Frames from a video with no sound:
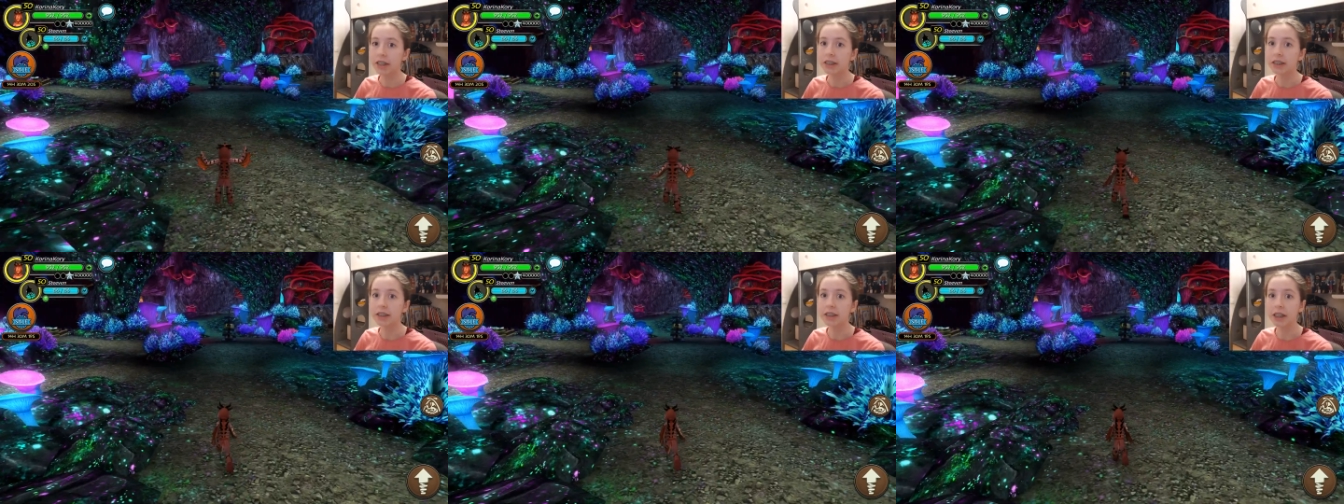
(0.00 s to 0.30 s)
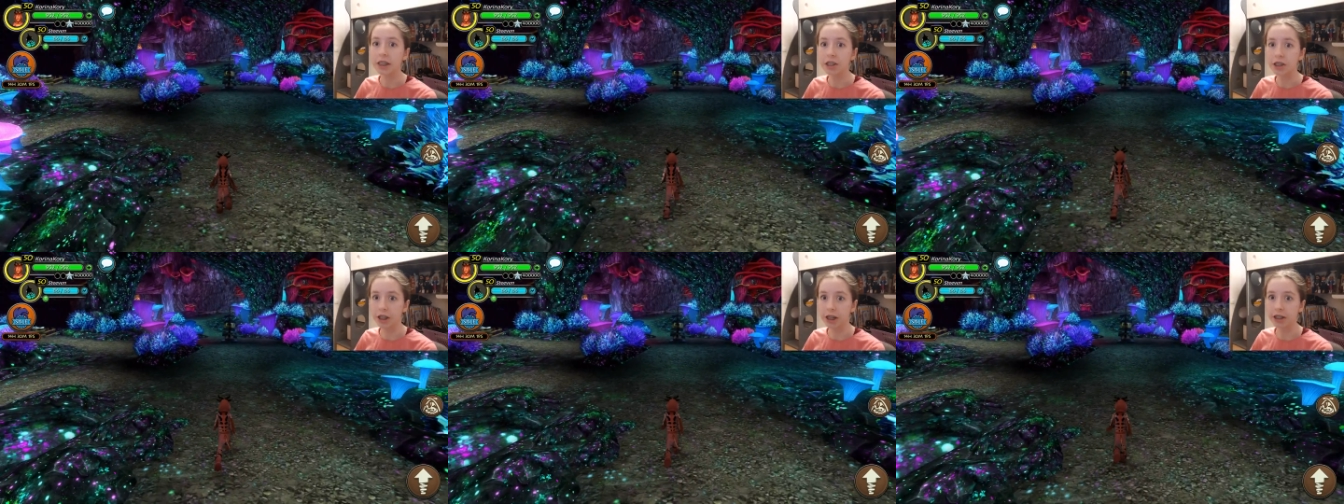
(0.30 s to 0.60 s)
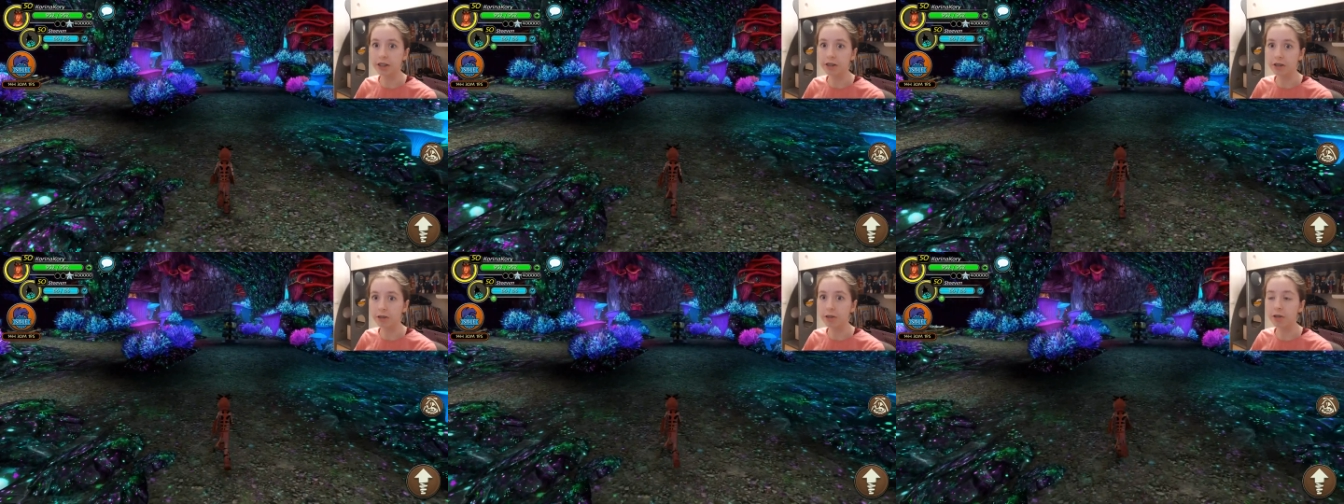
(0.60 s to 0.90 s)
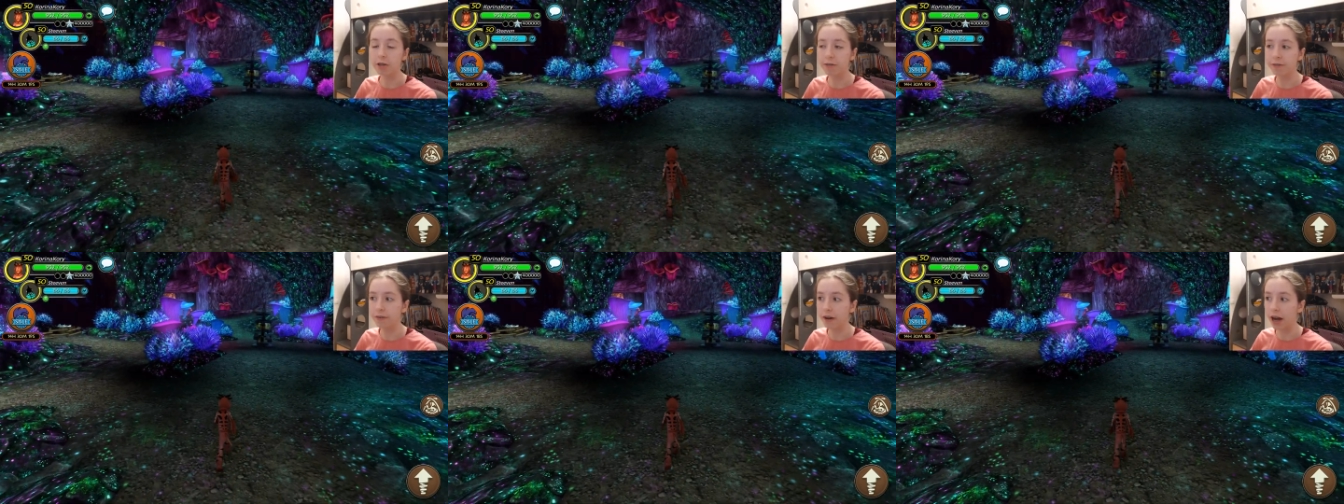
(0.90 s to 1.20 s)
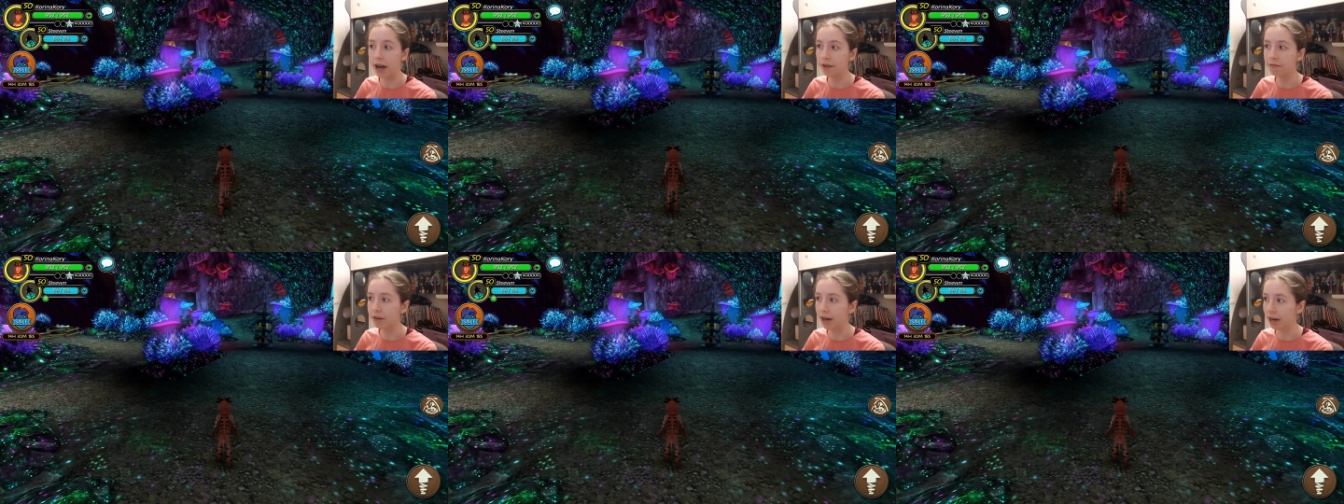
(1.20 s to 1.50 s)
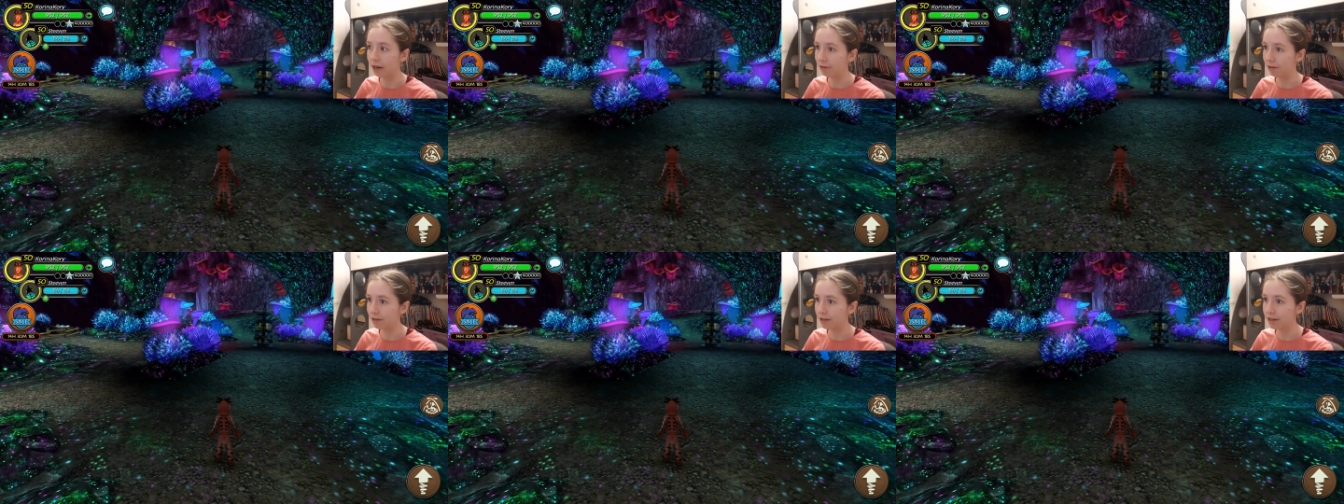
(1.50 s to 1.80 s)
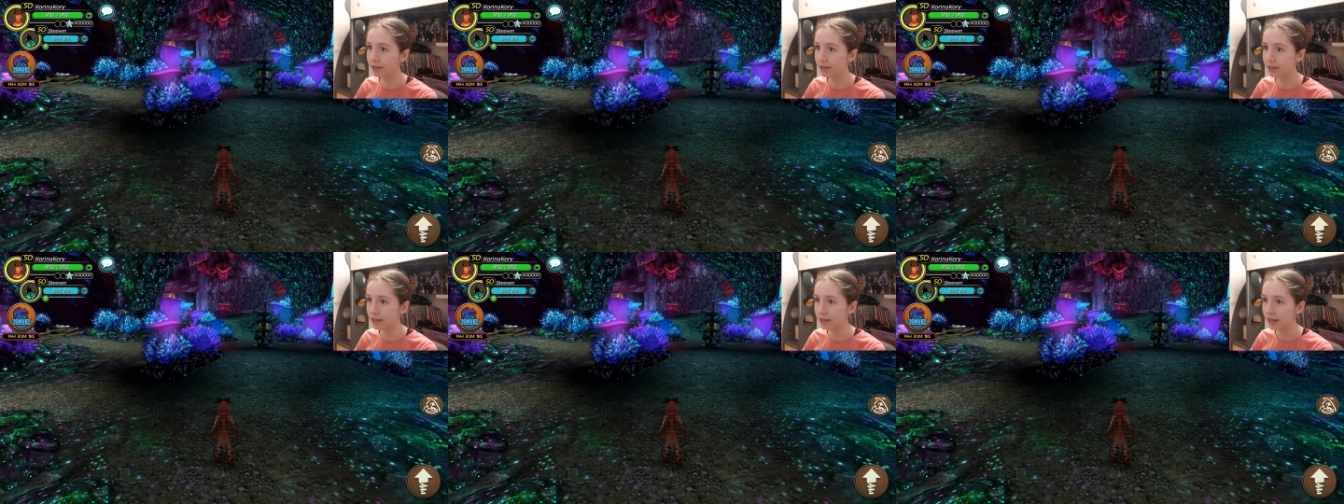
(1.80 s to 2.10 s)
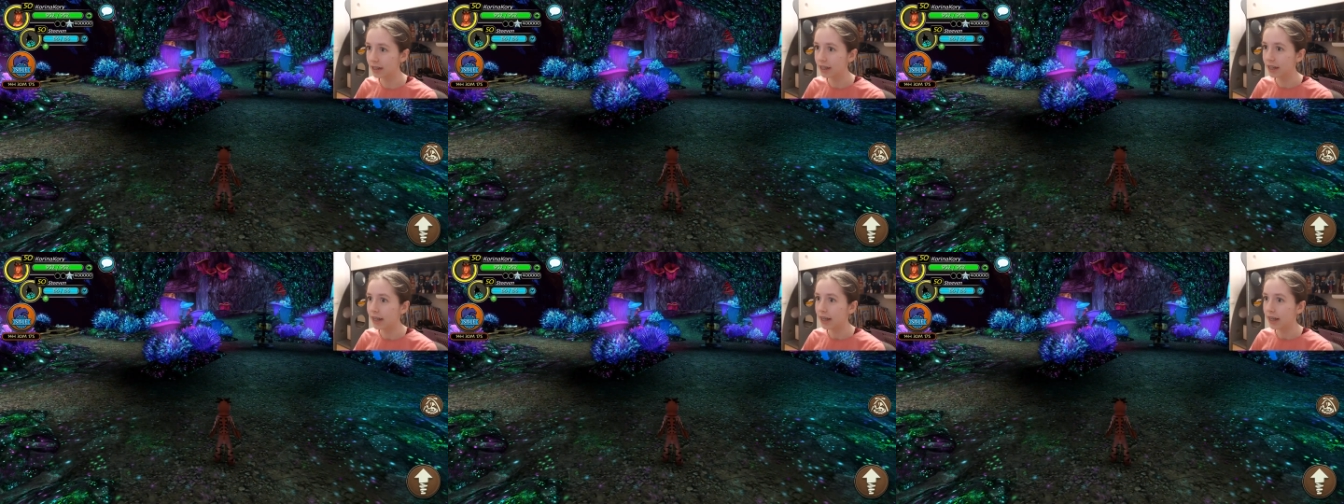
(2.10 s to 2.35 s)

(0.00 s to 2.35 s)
Legit took five hours.